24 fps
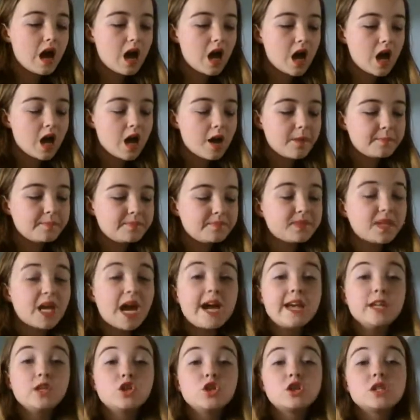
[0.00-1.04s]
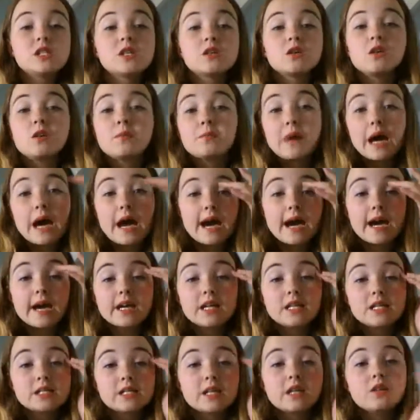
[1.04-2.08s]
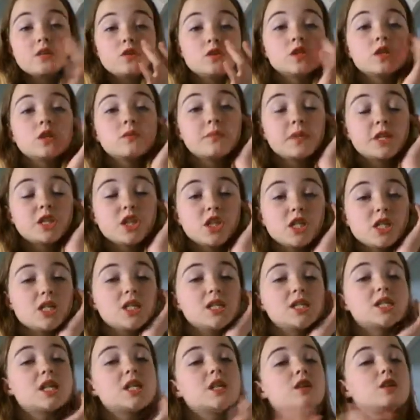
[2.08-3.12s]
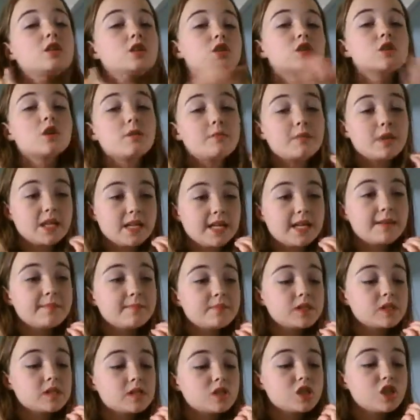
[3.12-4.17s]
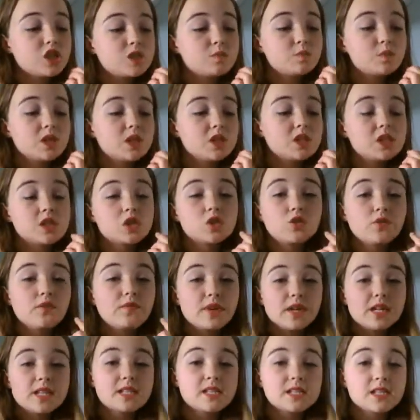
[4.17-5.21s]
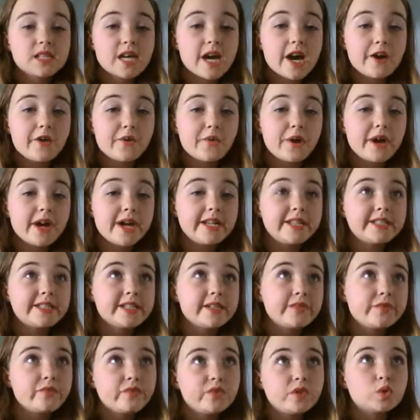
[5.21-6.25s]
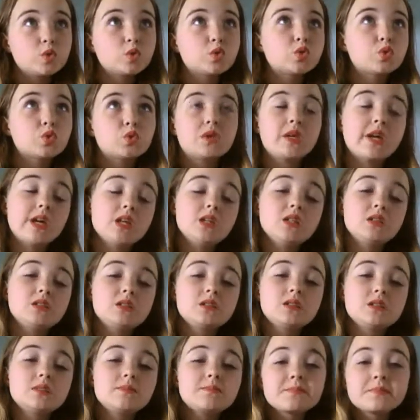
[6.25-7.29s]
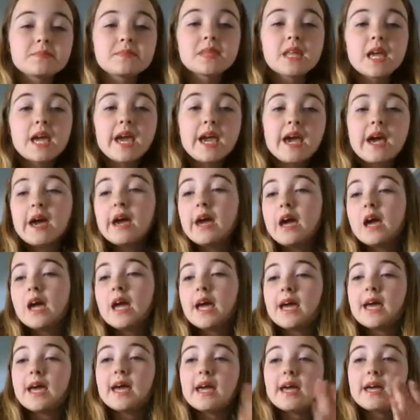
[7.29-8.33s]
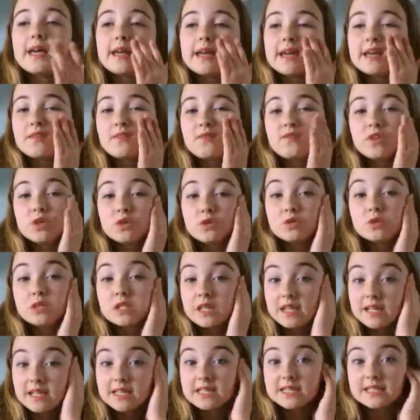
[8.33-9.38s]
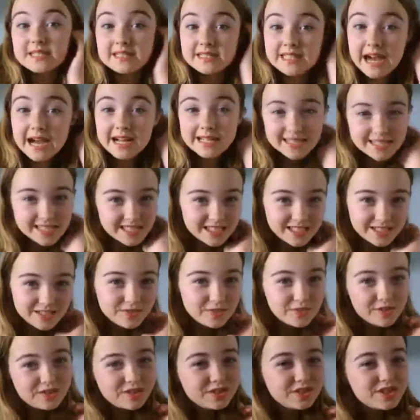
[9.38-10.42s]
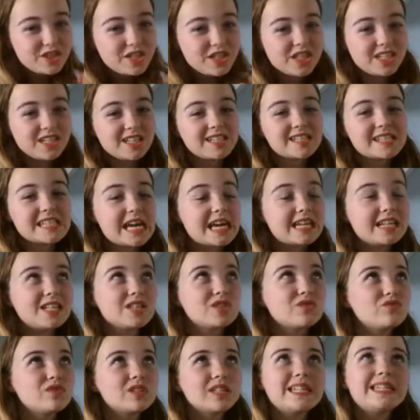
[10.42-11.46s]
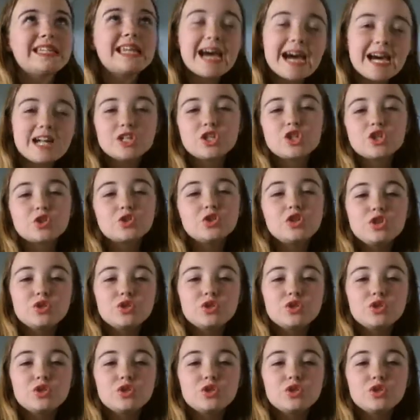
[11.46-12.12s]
I use it on my eyes, I use it on my cheeks, and I use it on my lips, just because it's so versatile and it feels so nice. It feels like satin on your cheeks, and it's really natural.